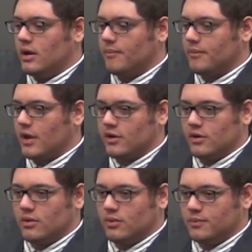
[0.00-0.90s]
Um, I
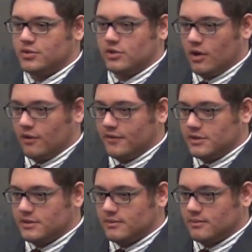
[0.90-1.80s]
go to the
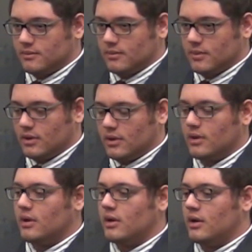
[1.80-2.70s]
office,
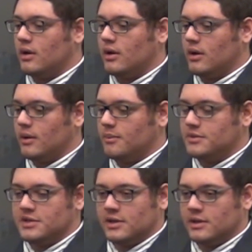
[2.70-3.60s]
uh,
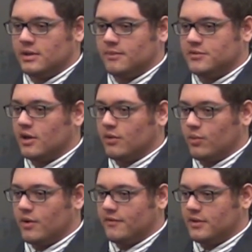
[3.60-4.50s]

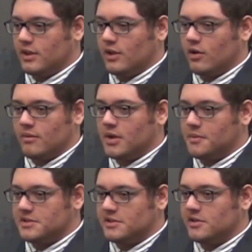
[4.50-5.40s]
talk with the other
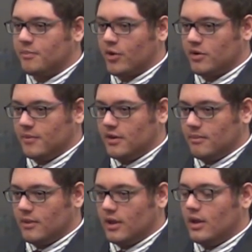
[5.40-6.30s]
members in the department.
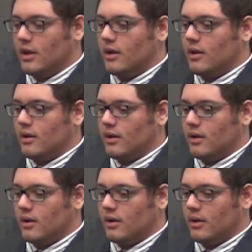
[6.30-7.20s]

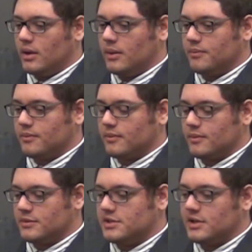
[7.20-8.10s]
Uh,
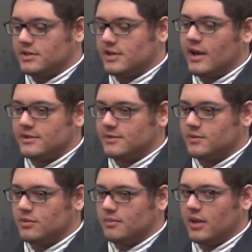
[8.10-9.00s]
just
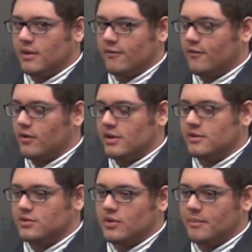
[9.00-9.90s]
ask Jomi for
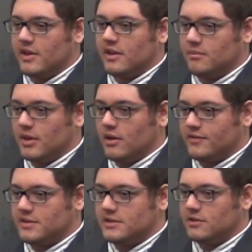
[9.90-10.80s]
them to update me
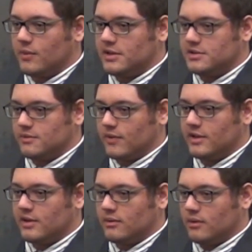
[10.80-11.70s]
of the situation
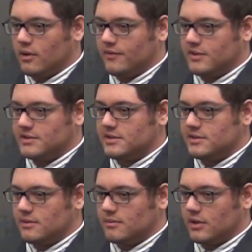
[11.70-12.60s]
right now of the
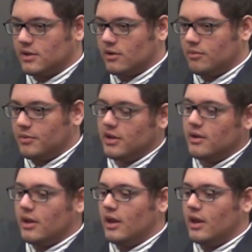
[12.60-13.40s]
system in the company.